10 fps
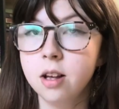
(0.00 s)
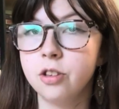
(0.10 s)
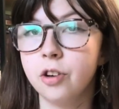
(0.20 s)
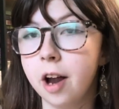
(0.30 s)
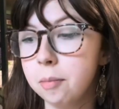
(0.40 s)

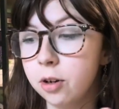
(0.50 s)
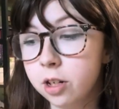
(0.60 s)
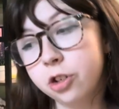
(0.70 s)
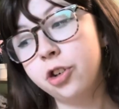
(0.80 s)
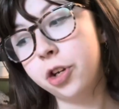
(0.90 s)
So I'm going
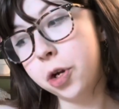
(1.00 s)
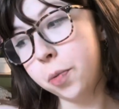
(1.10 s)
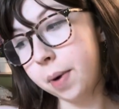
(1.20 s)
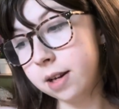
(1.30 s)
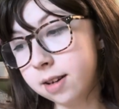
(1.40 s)
to show you
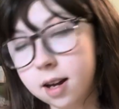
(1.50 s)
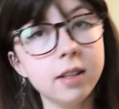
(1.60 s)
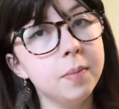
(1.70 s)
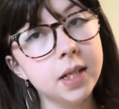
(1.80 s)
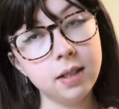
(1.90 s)
my
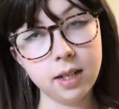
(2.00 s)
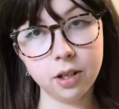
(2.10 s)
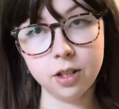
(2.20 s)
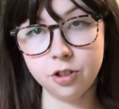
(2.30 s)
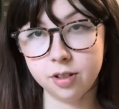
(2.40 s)
document here
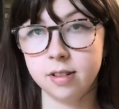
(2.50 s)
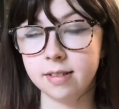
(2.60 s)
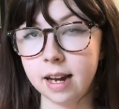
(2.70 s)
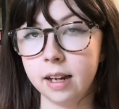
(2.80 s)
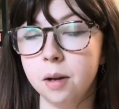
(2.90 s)
in just a
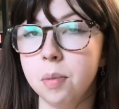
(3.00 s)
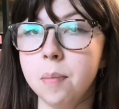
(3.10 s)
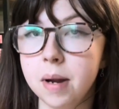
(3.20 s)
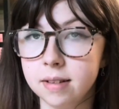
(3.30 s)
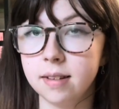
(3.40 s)
second, but
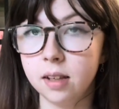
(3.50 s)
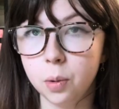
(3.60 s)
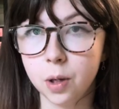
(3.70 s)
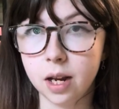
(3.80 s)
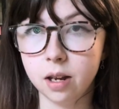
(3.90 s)
basically
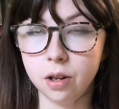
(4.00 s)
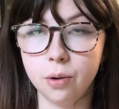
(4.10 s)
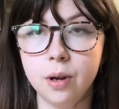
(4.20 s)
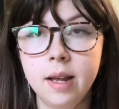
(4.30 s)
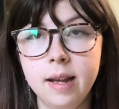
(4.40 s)
what I
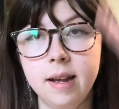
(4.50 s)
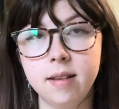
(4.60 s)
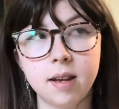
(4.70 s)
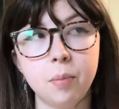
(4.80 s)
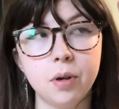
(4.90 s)
do
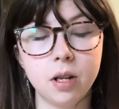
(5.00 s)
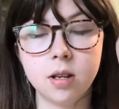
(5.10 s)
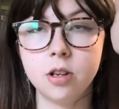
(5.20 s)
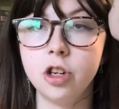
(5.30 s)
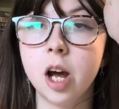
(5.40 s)
is I put
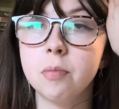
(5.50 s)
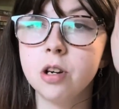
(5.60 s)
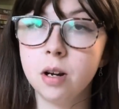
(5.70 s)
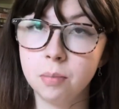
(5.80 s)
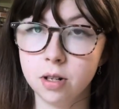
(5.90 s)
chapter
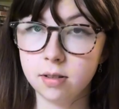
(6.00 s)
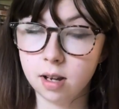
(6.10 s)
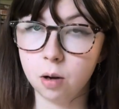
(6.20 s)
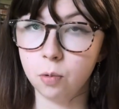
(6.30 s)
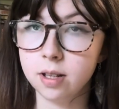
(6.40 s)
numbers
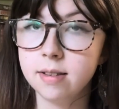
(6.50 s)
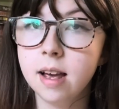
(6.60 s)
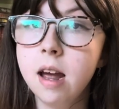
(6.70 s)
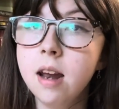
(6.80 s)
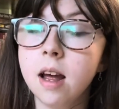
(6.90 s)
on one side,